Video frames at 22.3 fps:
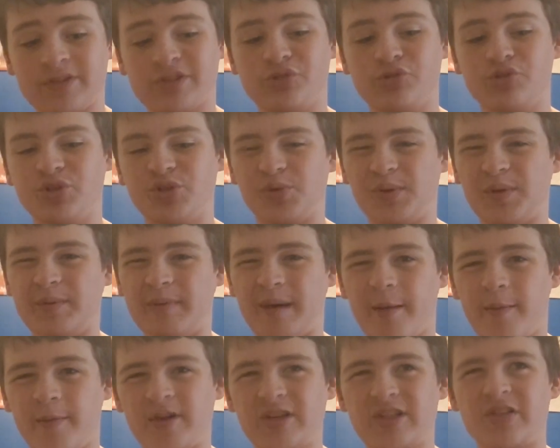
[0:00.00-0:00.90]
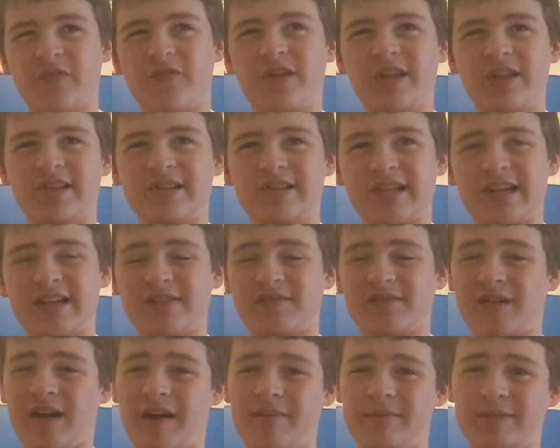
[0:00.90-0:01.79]
I usually read Batman, because I feel like
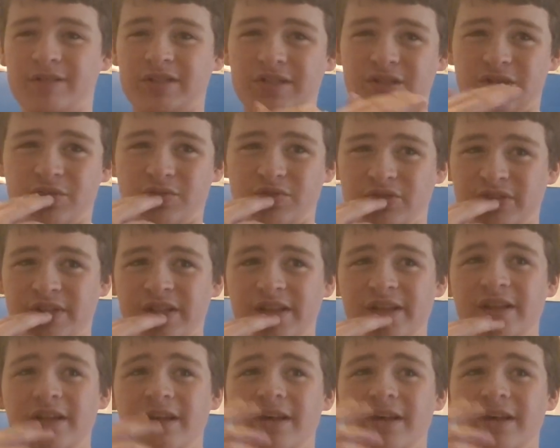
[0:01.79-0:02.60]
Detective Comics is usually...